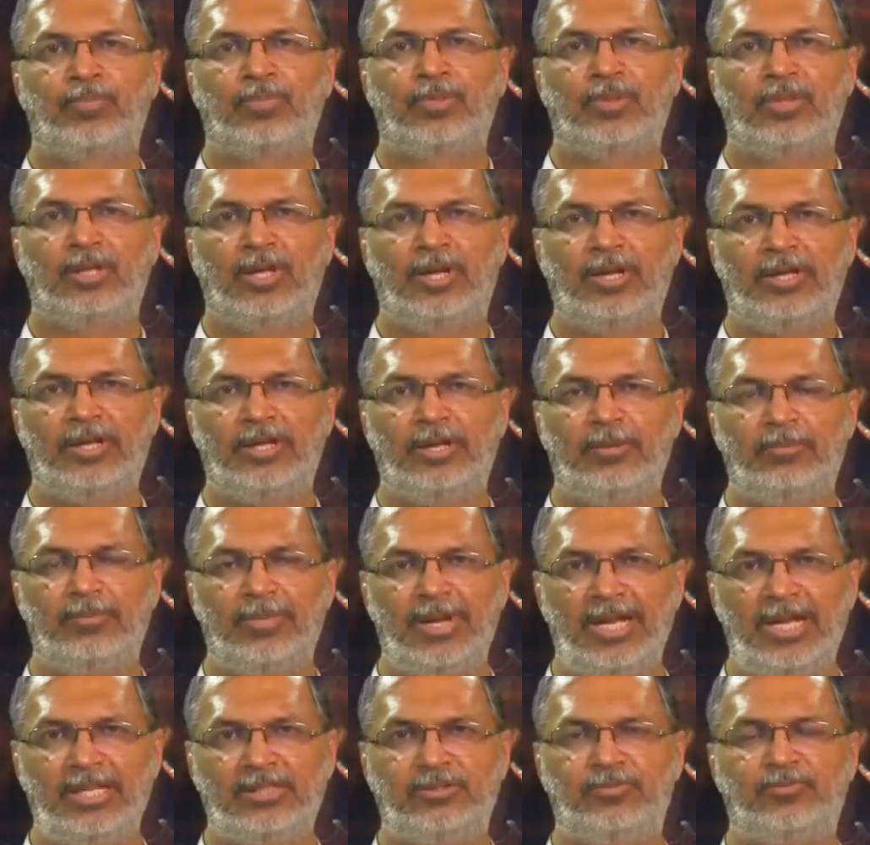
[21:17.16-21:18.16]
the
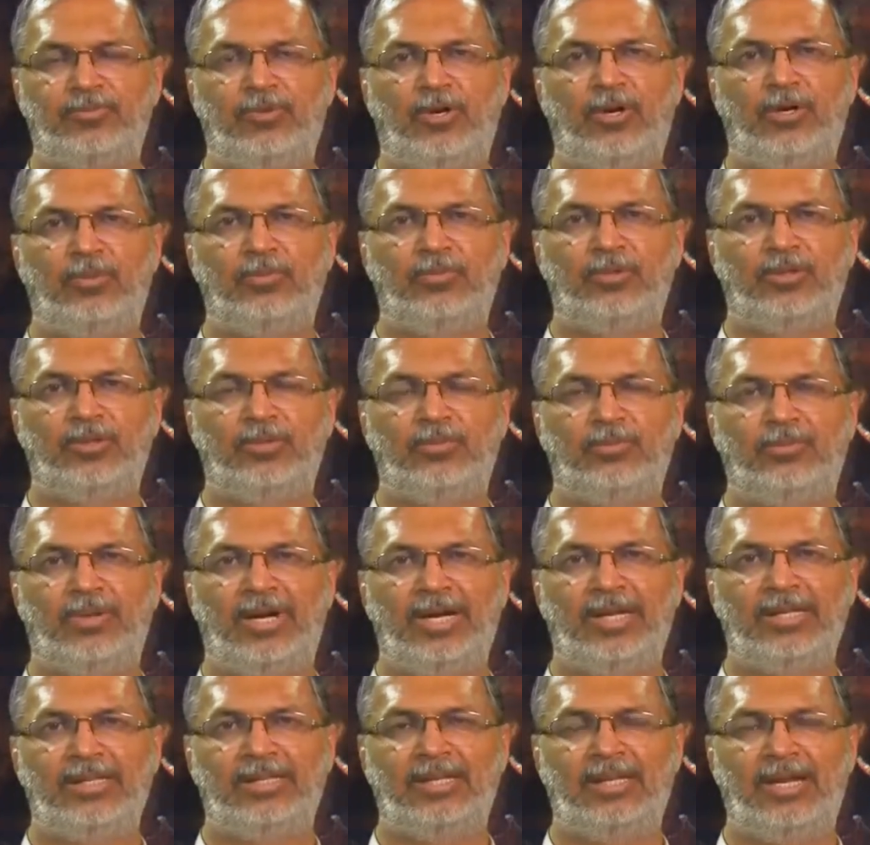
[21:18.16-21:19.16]
image formed
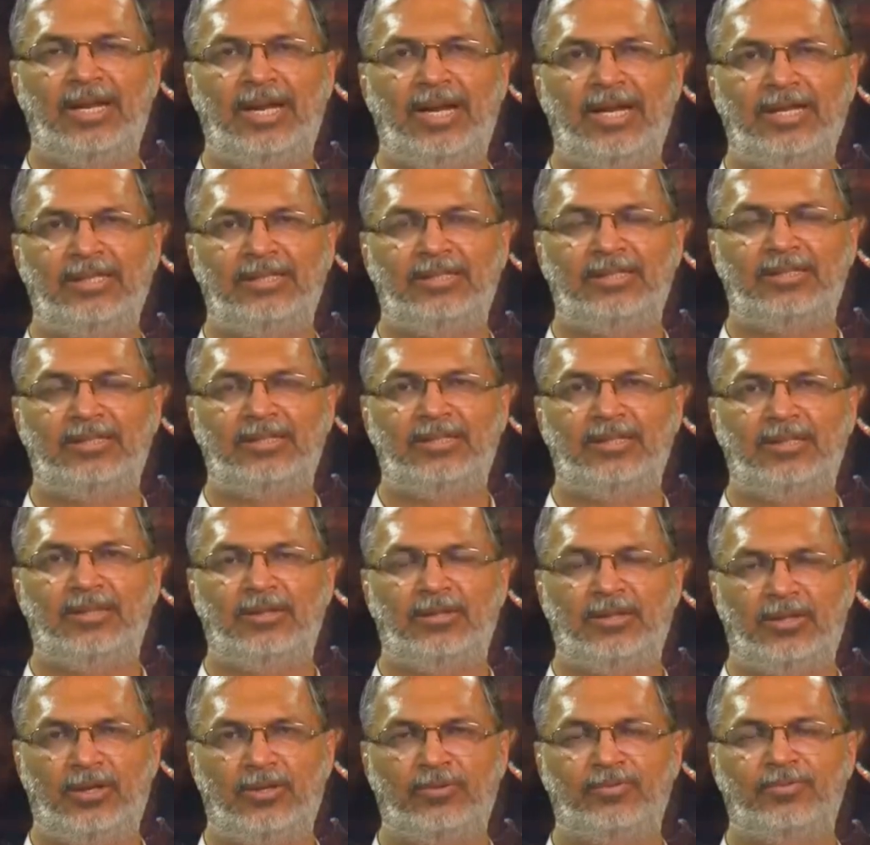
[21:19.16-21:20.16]
by the light
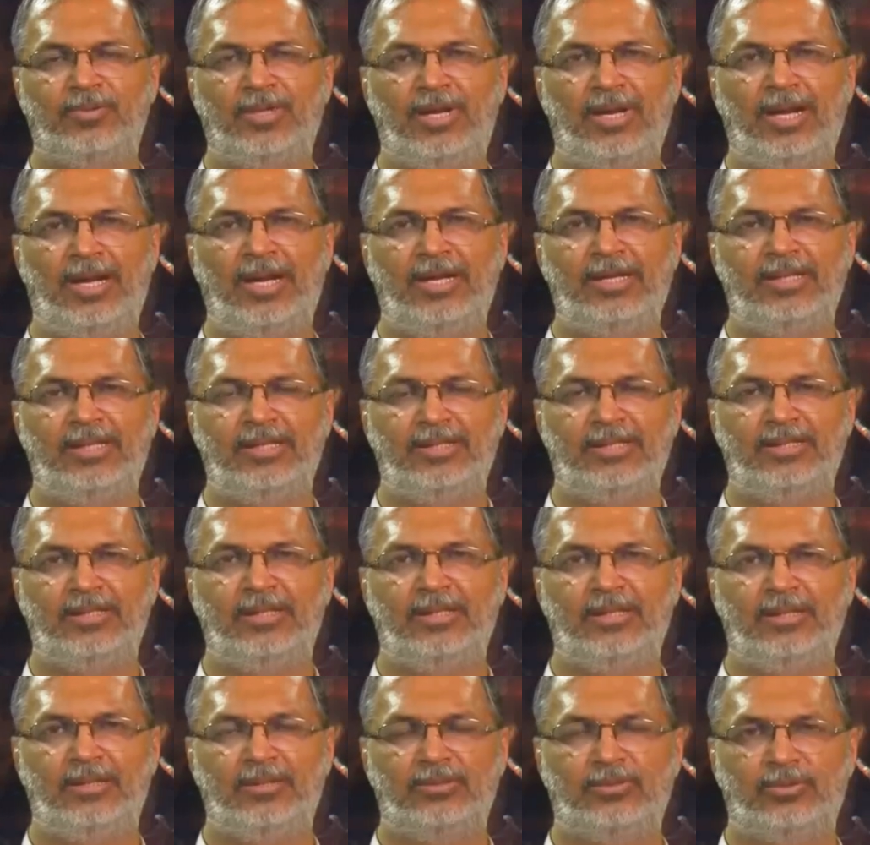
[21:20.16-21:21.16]
of the light
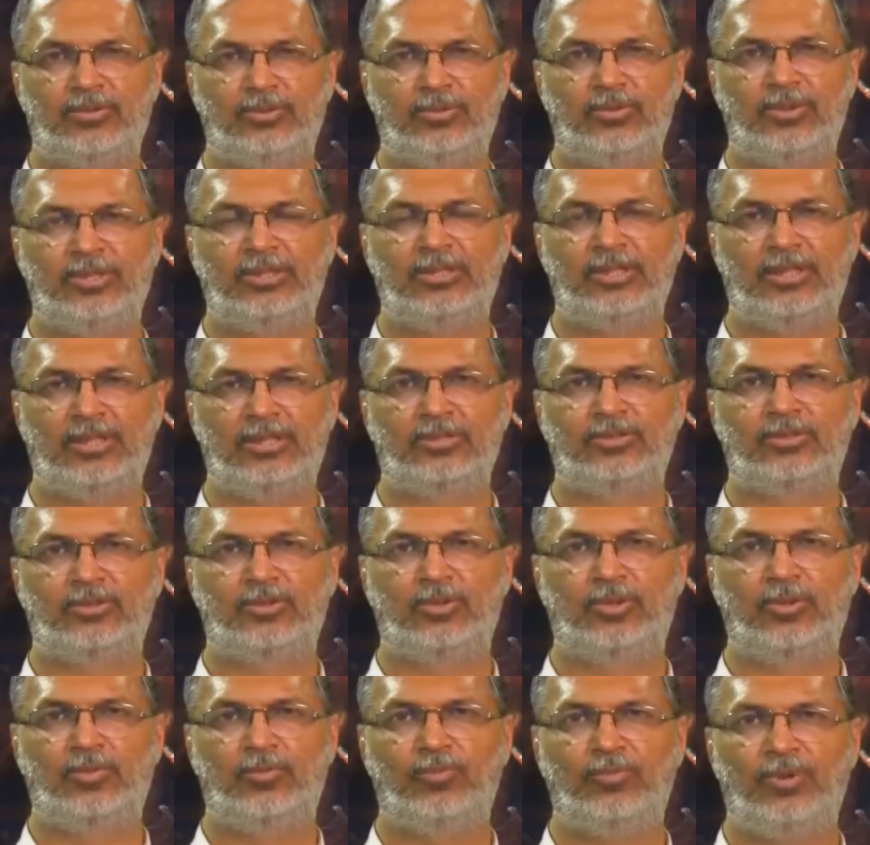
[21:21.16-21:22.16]
through a
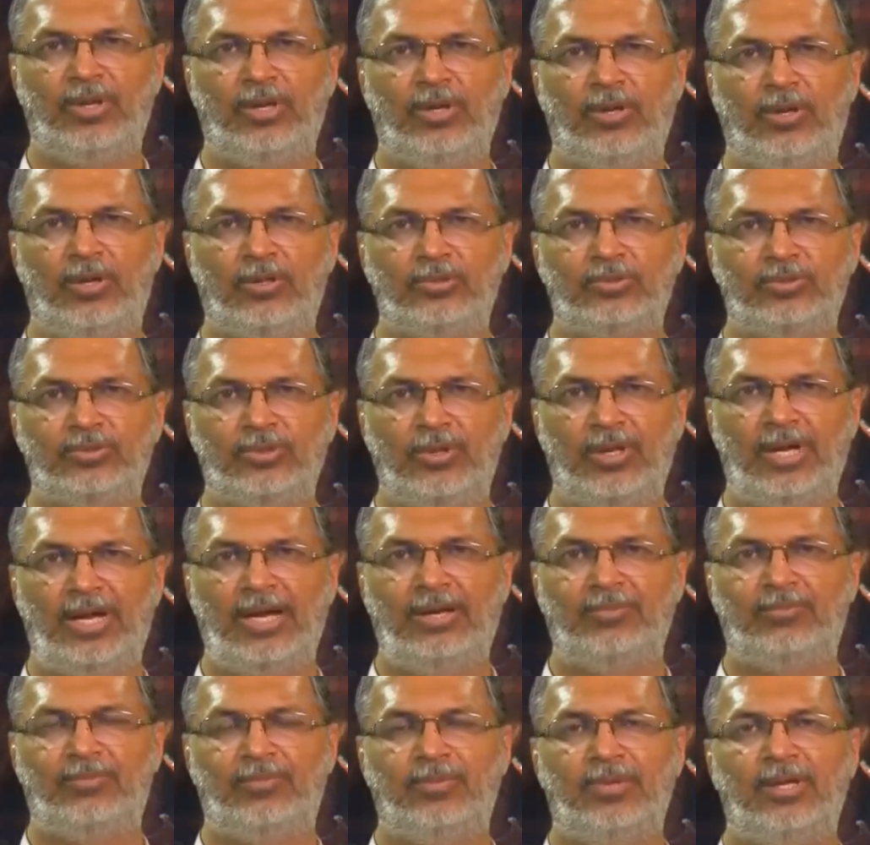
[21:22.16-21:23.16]
telescope will also
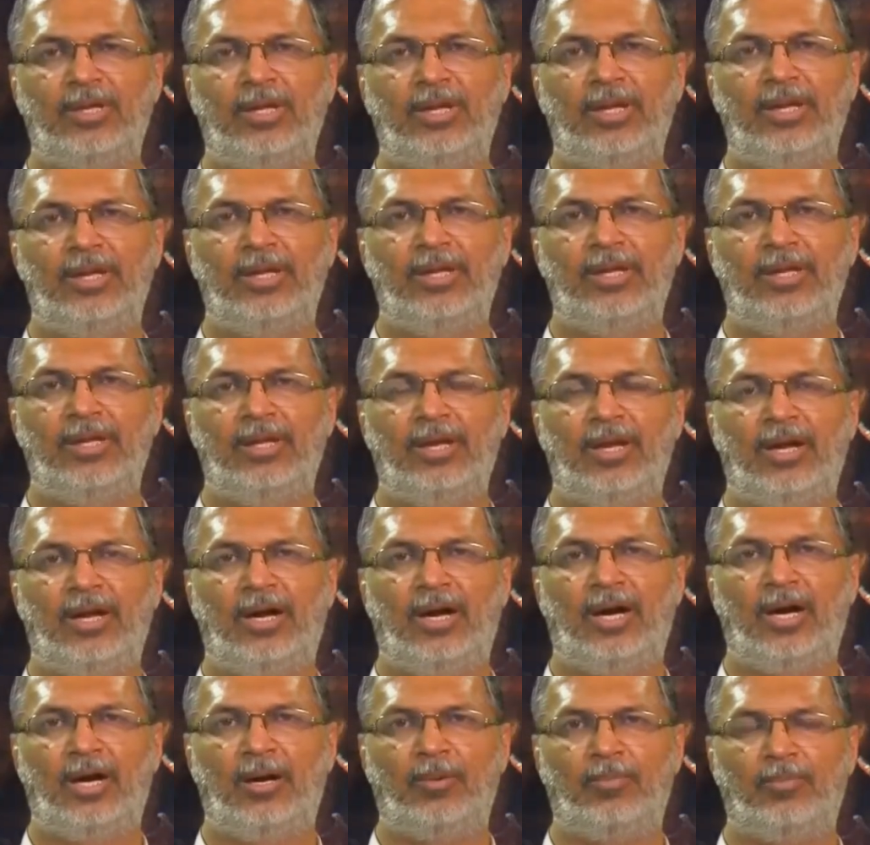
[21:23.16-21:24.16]
have
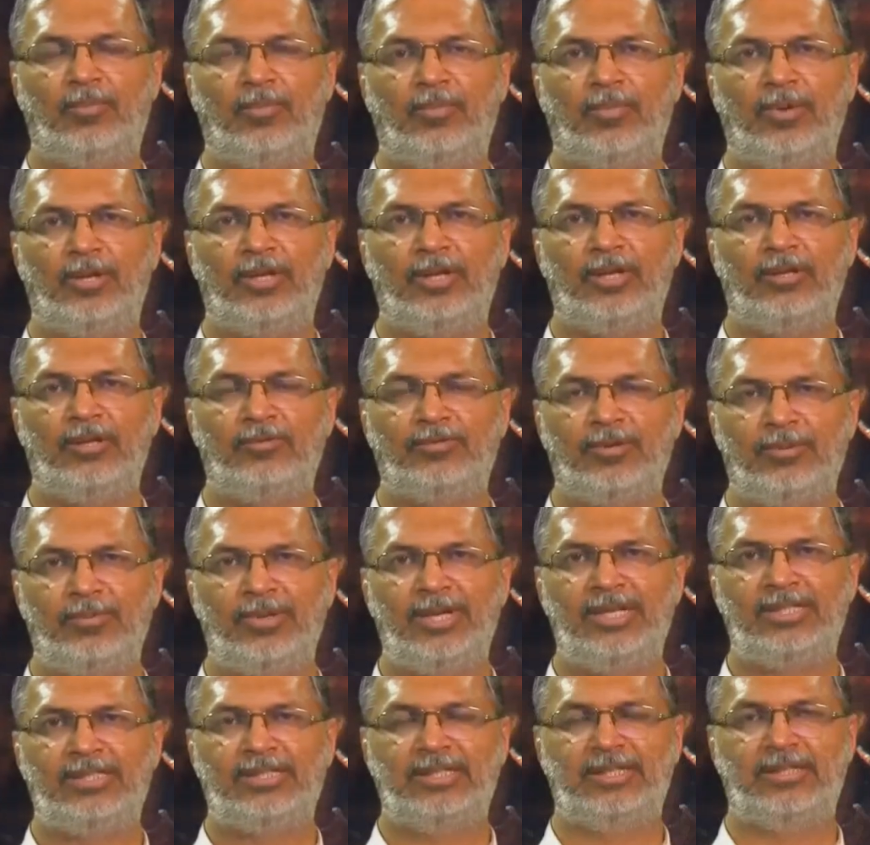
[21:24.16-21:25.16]

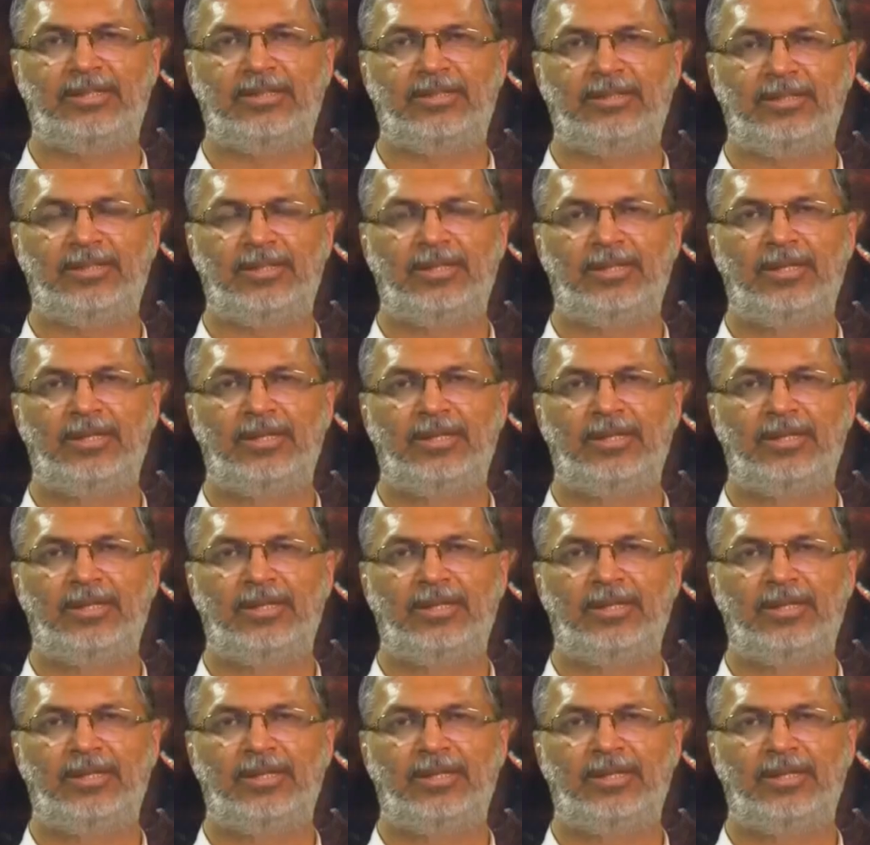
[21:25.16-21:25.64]
information